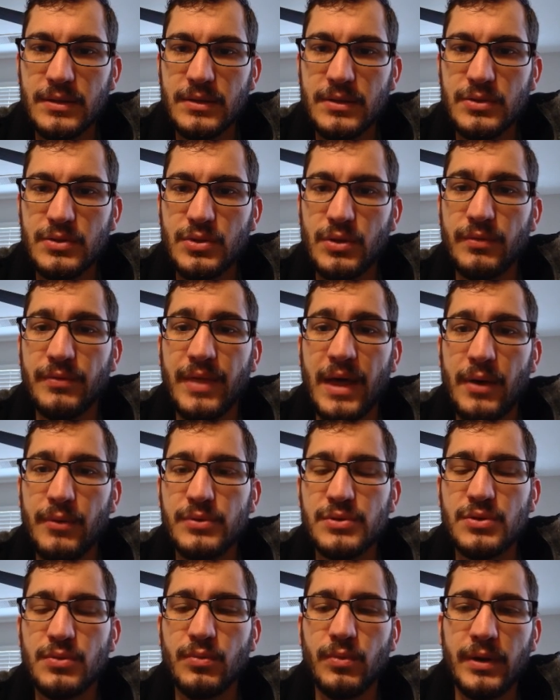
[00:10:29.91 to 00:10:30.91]
So if that
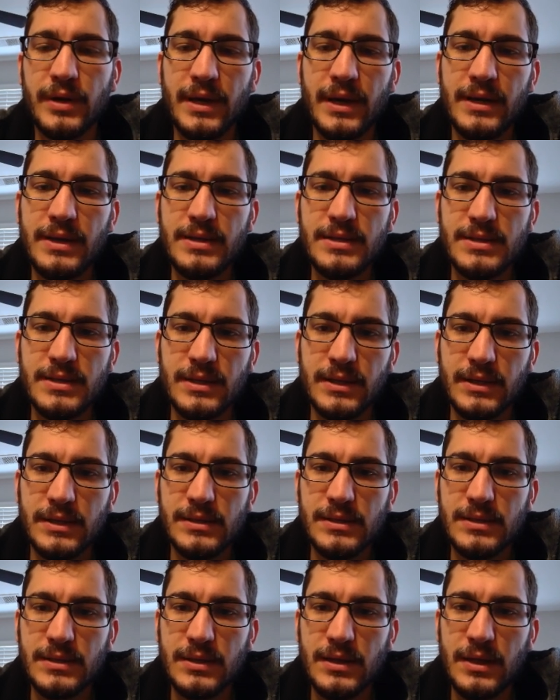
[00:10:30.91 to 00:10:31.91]
was a
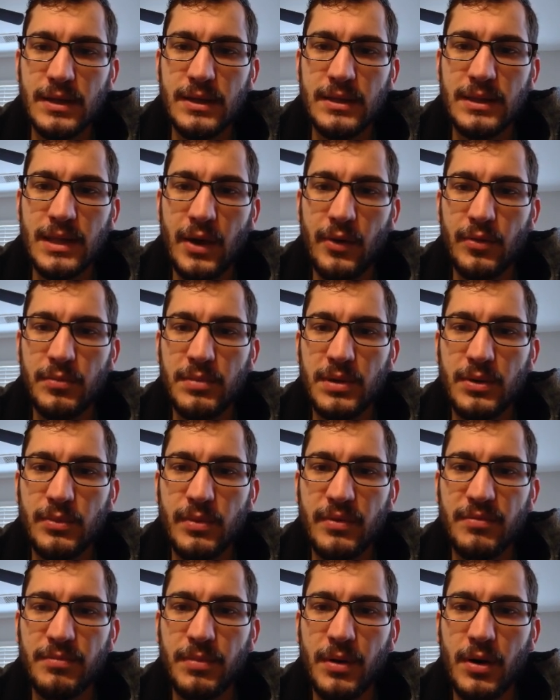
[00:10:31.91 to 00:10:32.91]
196, that would mean
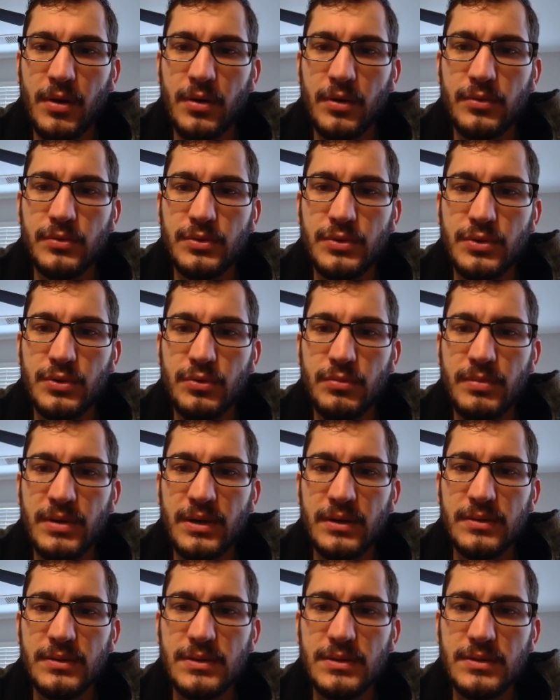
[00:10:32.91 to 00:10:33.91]
we've borrowed 2
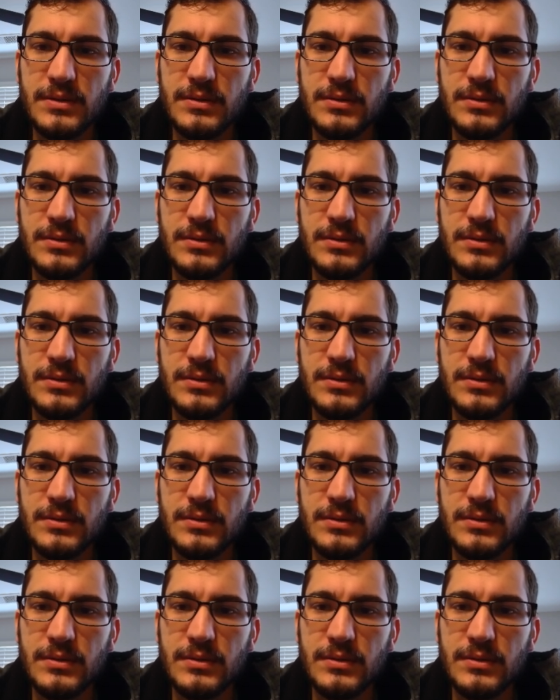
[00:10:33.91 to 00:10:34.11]
bits.